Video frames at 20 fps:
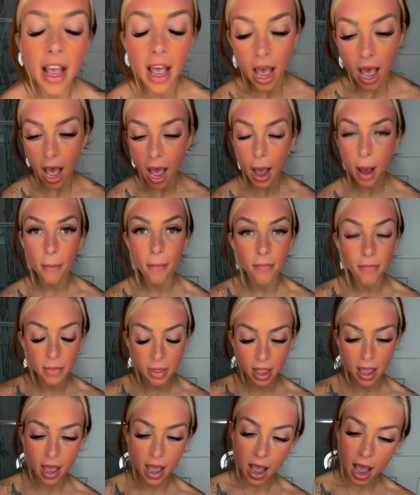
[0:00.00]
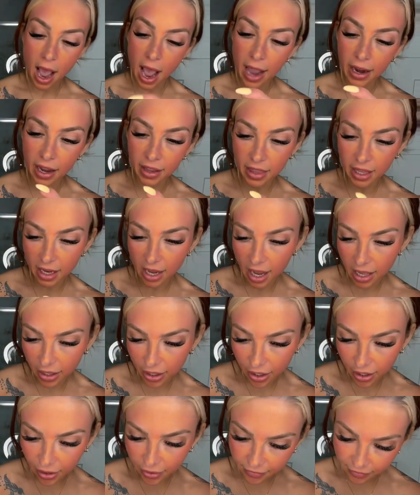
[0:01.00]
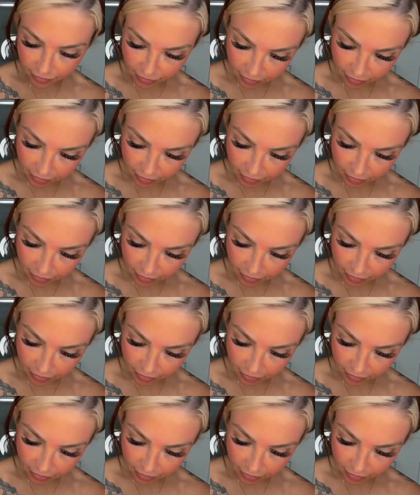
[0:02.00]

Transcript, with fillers: Um, I got the color